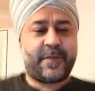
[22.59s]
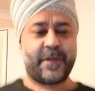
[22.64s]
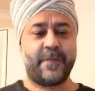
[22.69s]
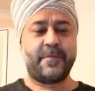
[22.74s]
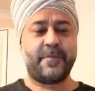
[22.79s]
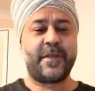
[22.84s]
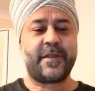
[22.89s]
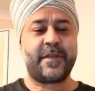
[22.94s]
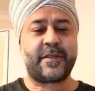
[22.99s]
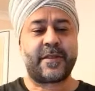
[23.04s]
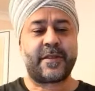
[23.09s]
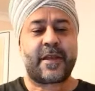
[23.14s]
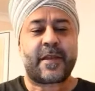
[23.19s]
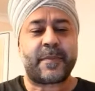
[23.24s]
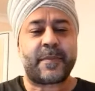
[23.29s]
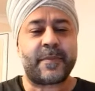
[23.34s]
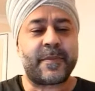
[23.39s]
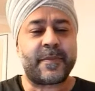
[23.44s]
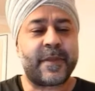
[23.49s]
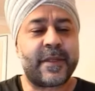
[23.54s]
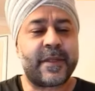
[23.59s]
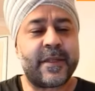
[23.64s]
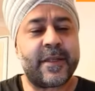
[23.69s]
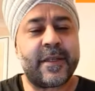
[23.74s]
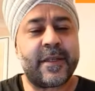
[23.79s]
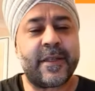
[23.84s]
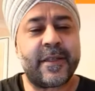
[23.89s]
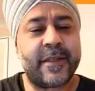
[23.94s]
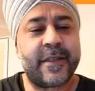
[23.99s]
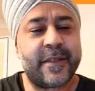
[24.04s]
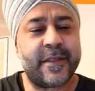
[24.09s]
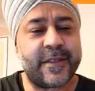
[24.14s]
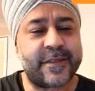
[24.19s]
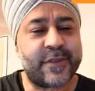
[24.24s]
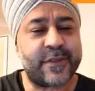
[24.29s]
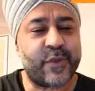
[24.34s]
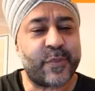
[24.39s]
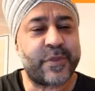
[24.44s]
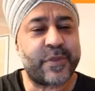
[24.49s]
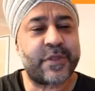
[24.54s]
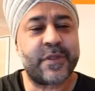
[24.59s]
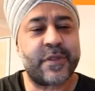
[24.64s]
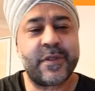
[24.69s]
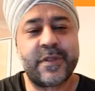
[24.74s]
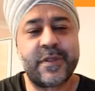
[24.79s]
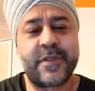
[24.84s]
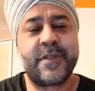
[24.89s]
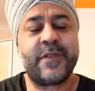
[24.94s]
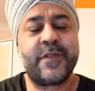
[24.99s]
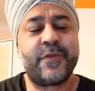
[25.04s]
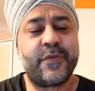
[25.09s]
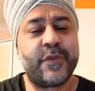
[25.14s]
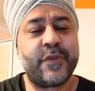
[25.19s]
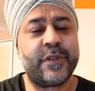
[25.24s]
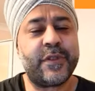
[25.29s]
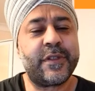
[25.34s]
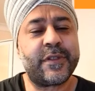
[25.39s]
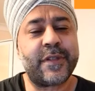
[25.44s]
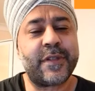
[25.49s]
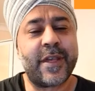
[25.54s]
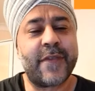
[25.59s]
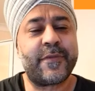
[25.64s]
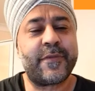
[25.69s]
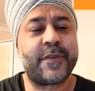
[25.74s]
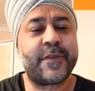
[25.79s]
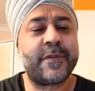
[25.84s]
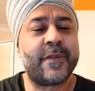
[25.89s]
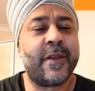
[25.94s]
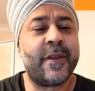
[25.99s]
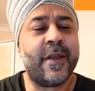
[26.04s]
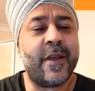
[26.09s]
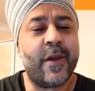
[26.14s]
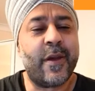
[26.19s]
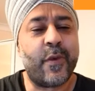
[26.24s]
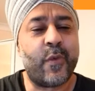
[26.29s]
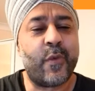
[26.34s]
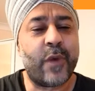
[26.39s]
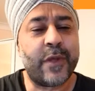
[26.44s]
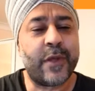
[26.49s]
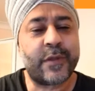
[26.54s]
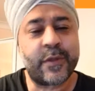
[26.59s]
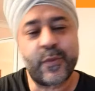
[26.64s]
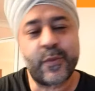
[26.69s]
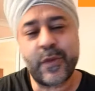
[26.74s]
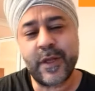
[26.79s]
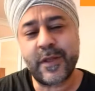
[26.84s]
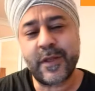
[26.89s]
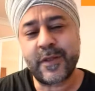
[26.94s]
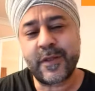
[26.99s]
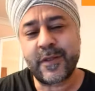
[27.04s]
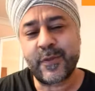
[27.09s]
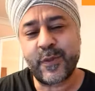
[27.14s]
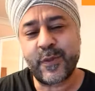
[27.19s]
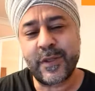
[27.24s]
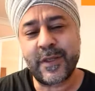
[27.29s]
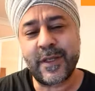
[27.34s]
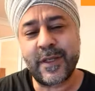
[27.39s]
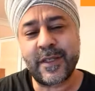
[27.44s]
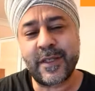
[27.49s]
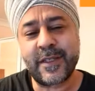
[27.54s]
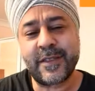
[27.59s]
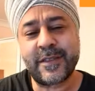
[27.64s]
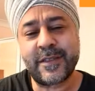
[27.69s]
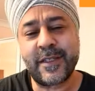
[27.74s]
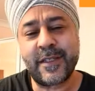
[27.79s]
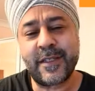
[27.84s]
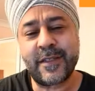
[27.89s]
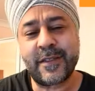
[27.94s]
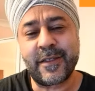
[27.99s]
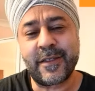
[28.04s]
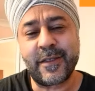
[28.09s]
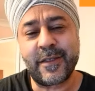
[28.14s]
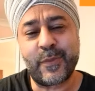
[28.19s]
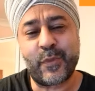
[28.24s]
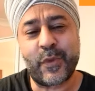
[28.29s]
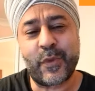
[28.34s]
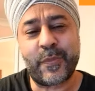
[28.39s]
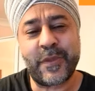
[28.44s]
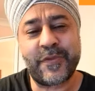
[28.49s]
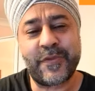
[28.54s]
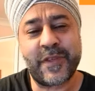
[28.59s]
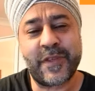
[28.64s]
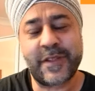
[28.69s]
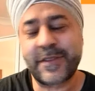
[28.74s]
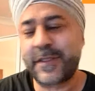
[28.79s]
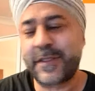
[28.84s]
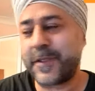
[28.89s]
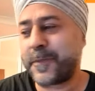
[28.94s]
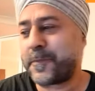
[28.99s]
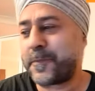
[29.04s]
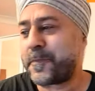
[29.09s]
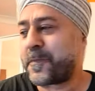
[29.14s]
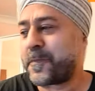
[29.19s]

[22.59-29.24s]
Meantime, it's an opportunity for you to have one-to-one with Lakhi Singh, property fixer.